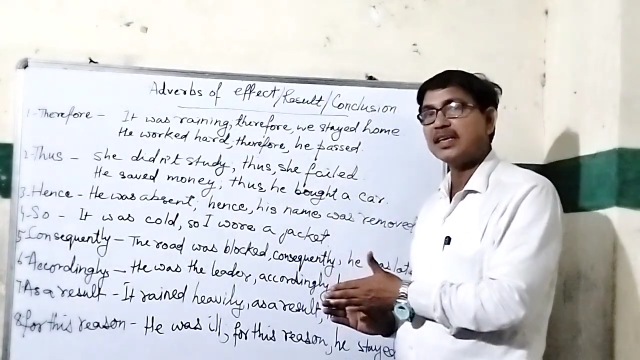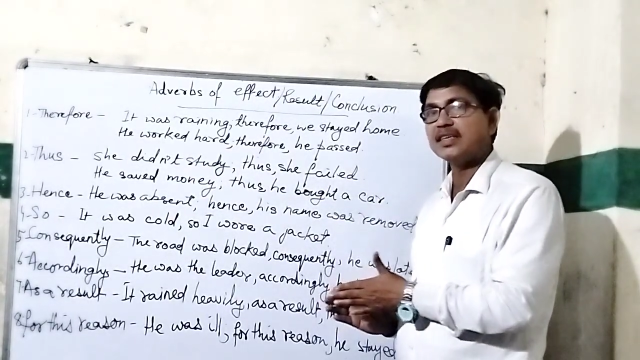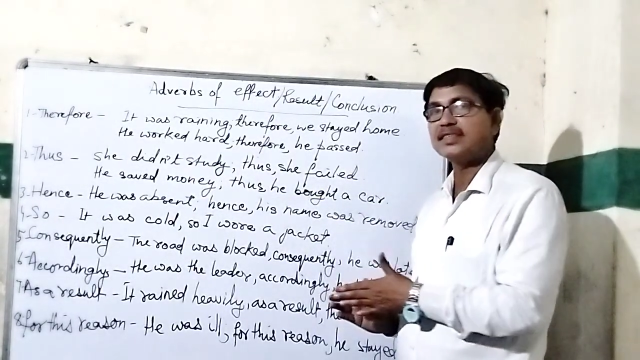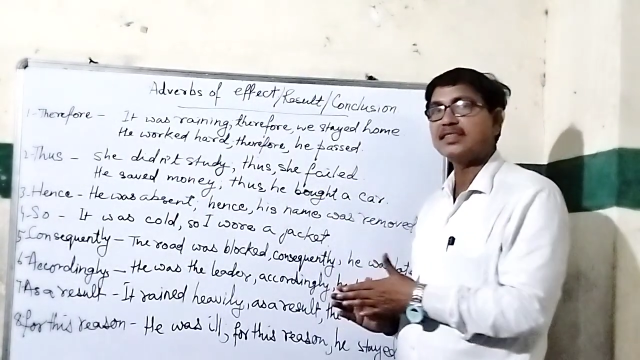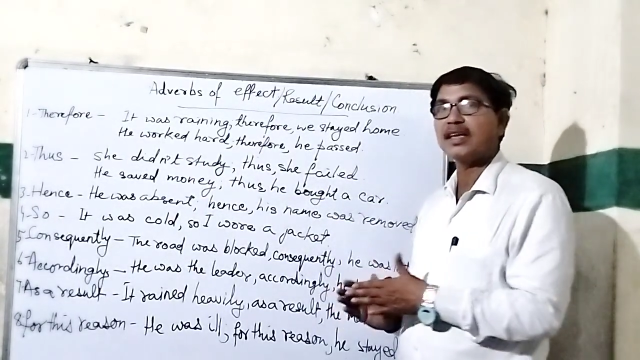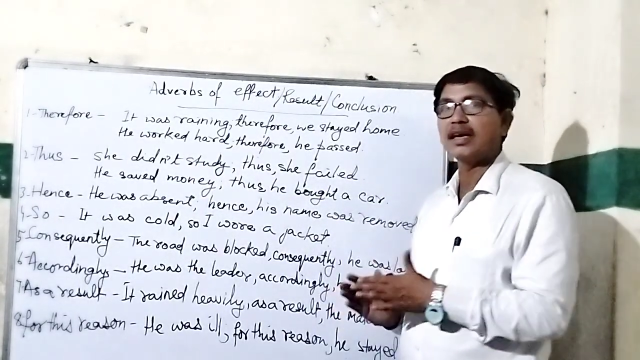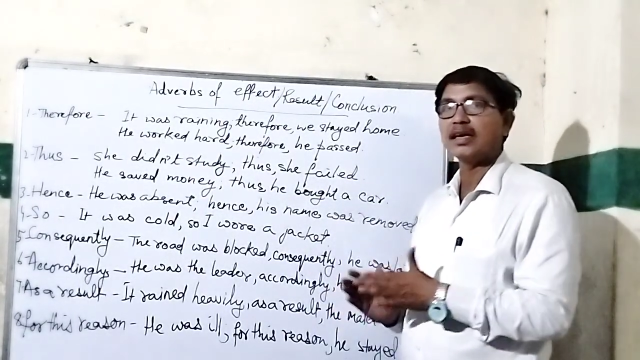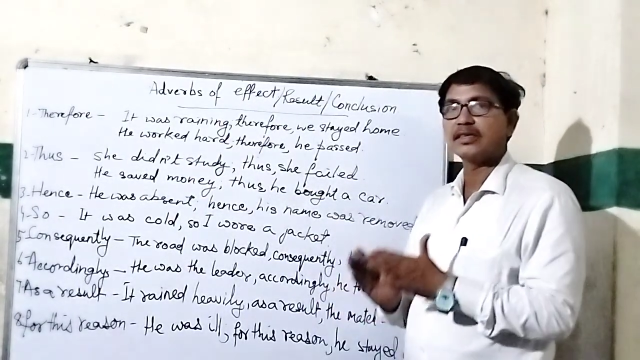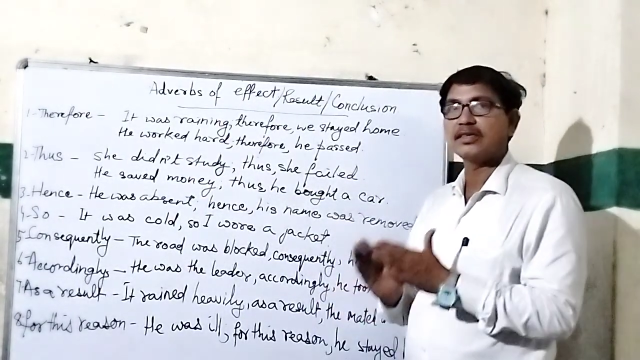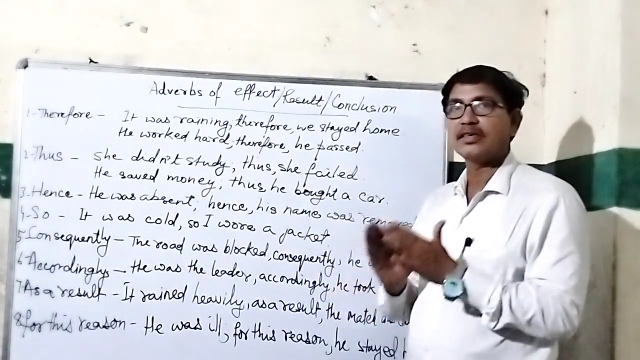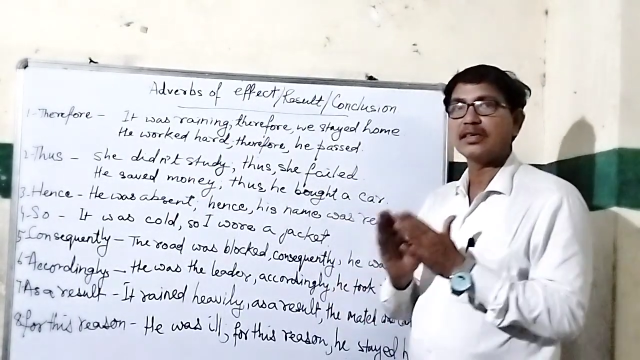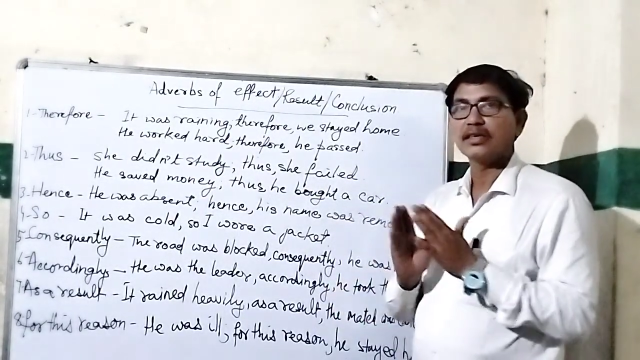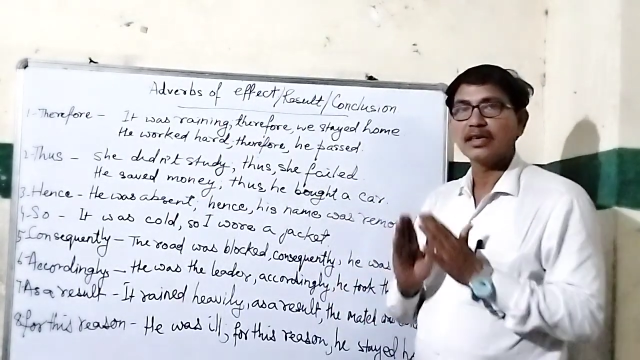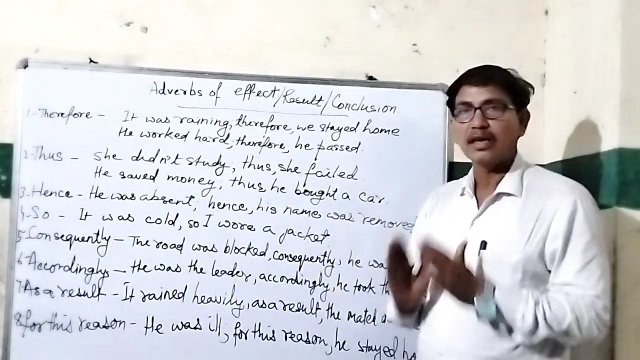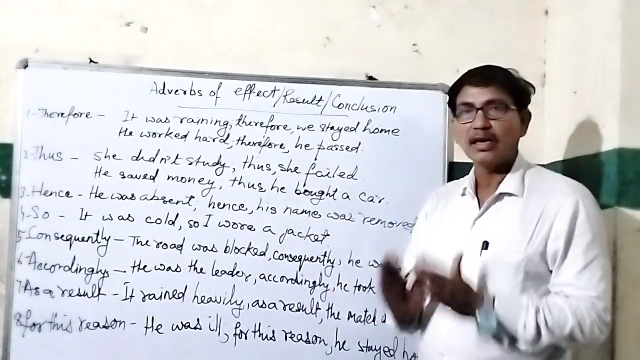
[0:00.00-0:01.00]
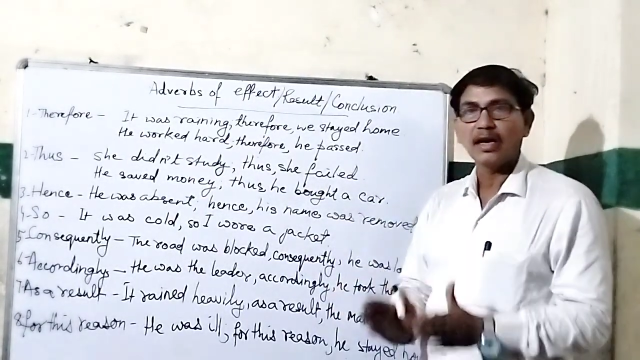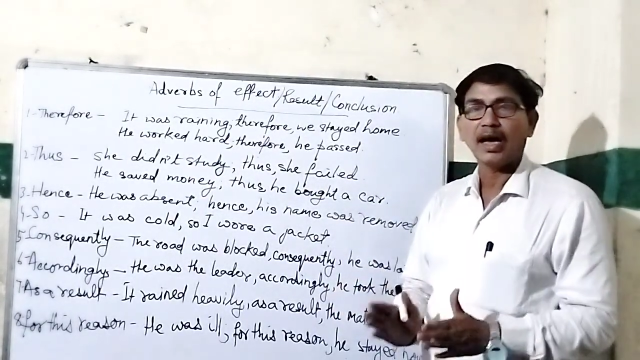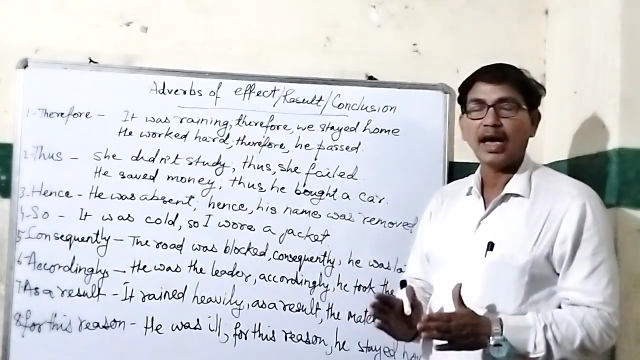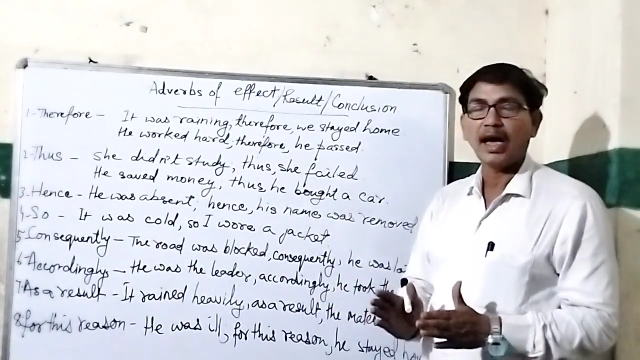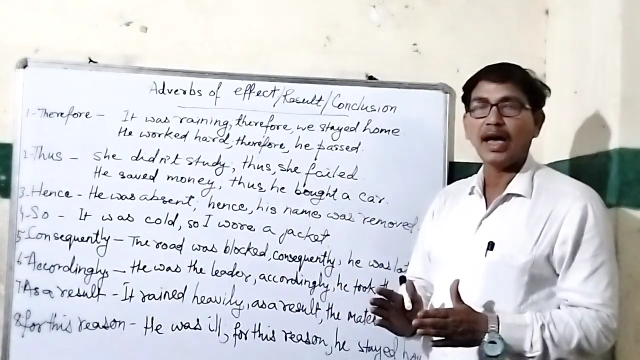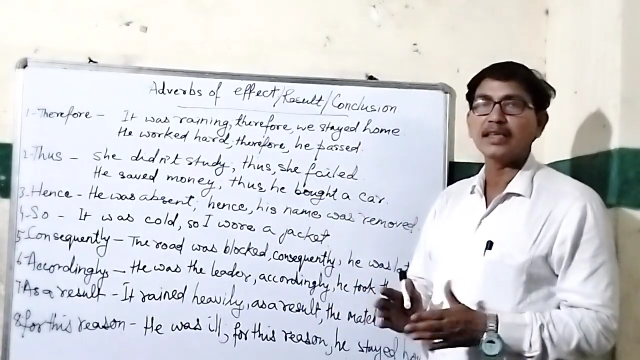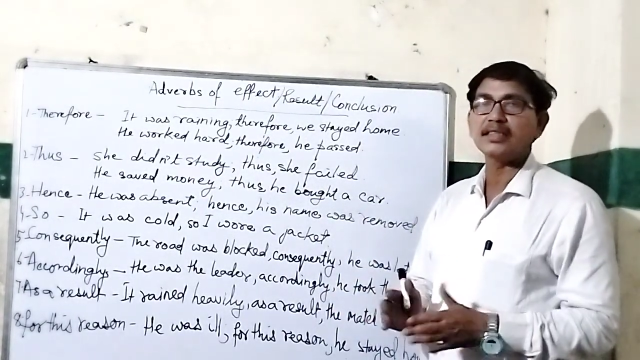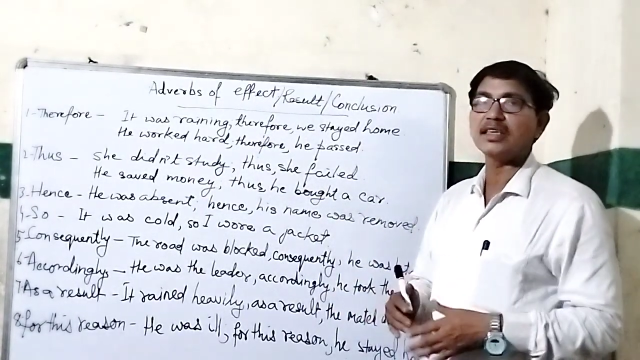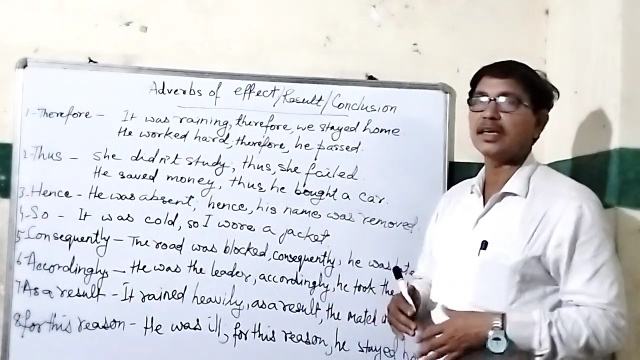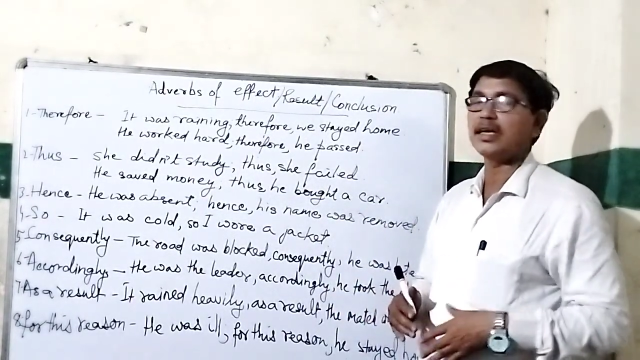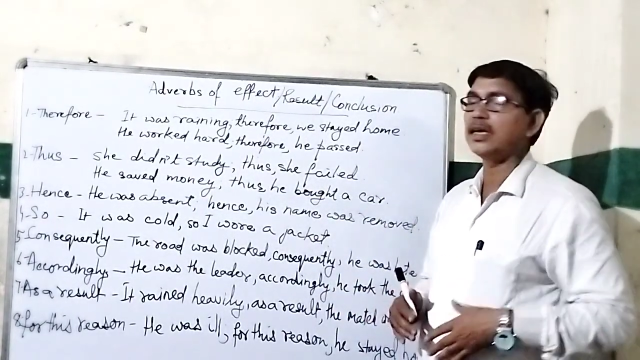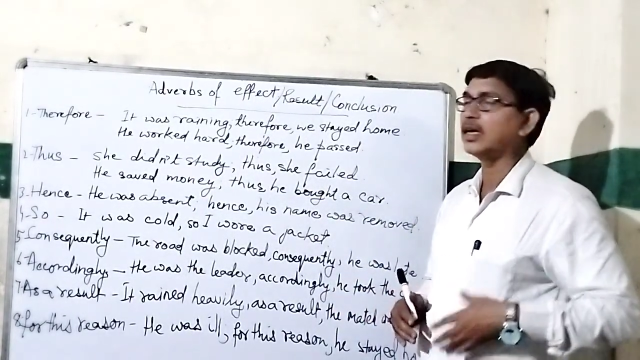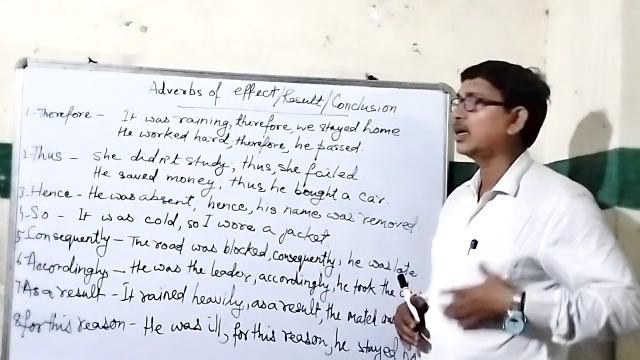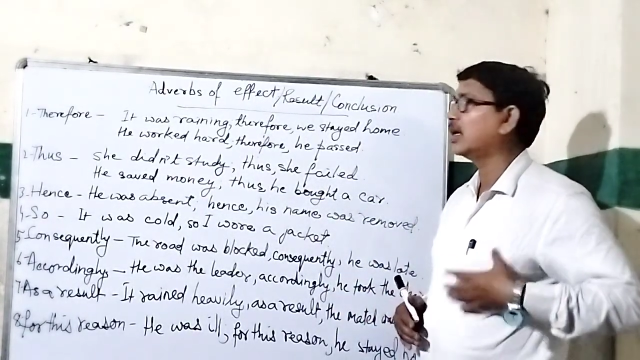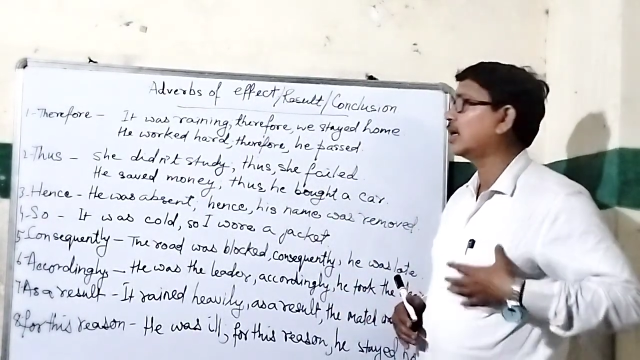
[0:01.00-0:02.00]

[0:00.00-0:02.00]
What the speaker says: result, as a